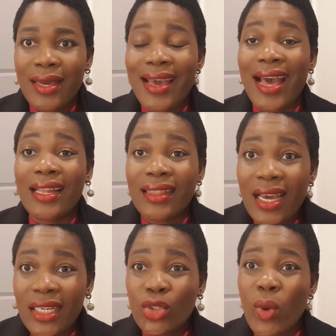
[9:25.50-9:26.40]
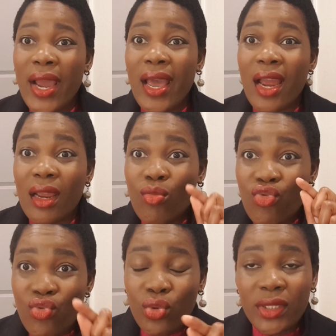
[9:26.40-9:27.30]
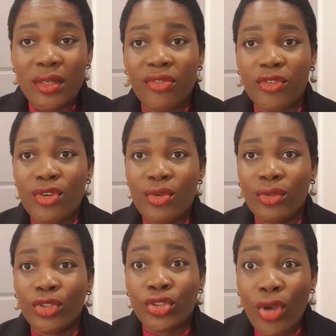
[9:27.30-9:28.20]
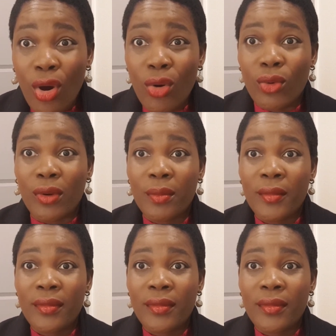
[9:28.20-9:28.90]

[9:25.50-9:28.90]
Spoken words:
And that is why I am rooting for you. So,